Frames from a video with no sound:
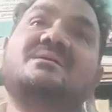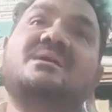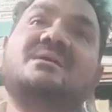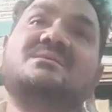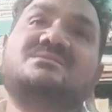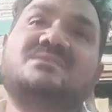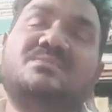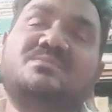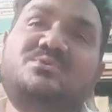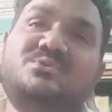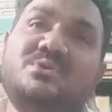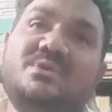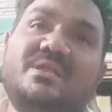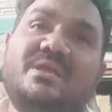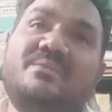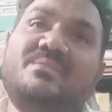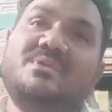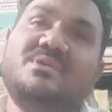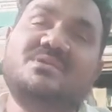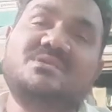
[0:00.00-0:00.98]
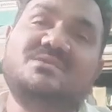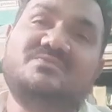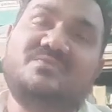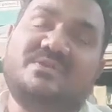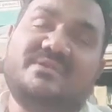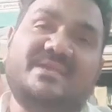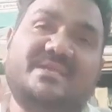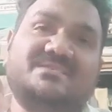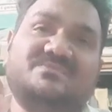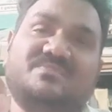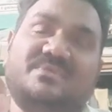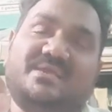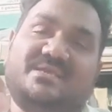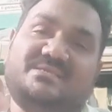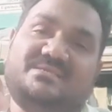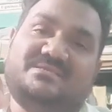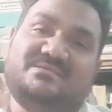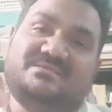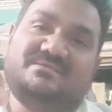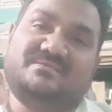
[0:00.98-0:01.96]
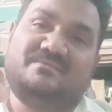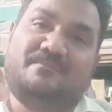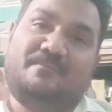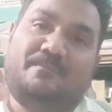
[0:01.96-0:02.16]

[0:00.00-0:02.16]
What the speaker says: subdural hemorrhages will take place.